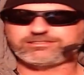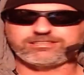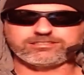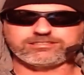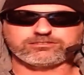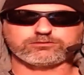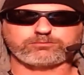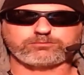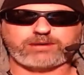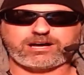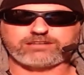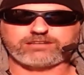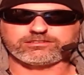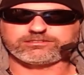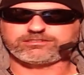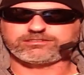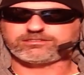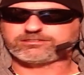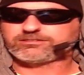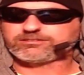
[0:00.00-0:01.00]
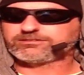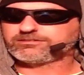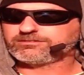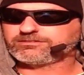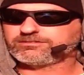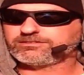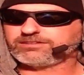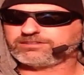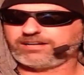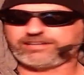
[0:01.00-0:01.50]
this is politics.
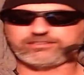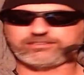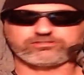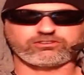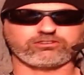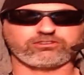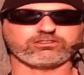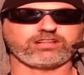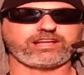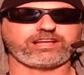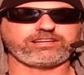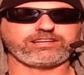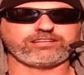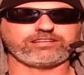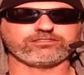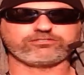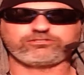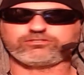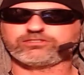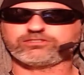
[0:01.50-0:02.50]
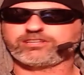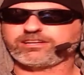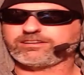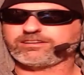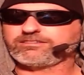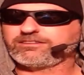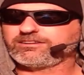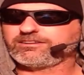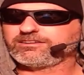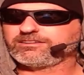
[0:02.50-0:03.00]
I just saw Gladiator 2
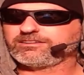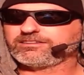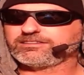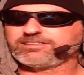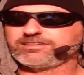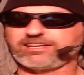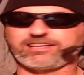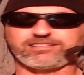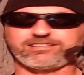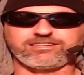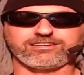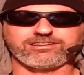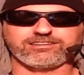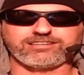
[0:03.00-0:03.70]
today. And